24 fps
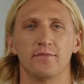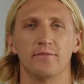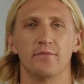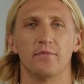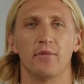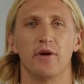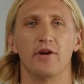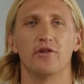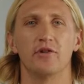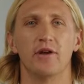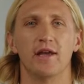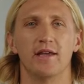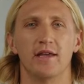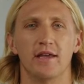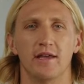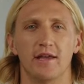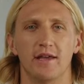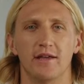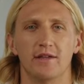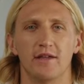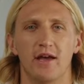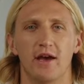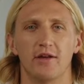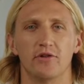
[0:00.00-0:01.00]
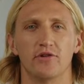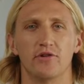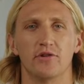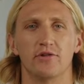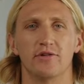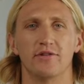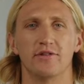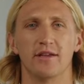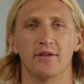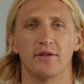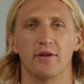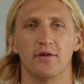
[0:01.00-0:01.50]
much like a conductor
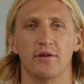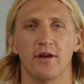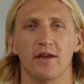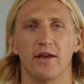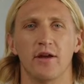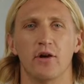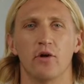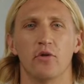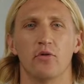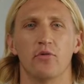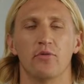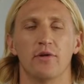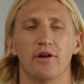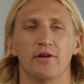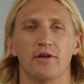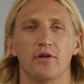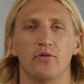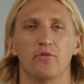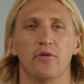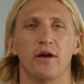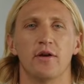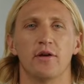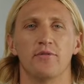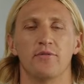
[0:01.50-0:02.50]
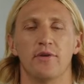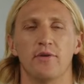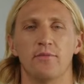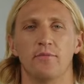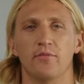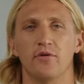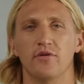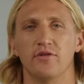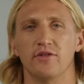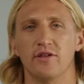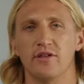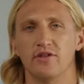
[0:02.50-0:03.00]
signaling only the relevant
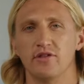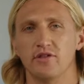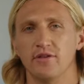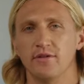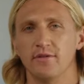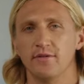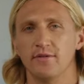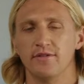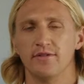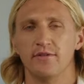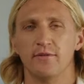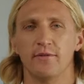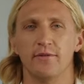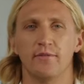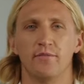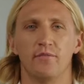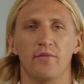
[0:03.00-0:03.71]
musicians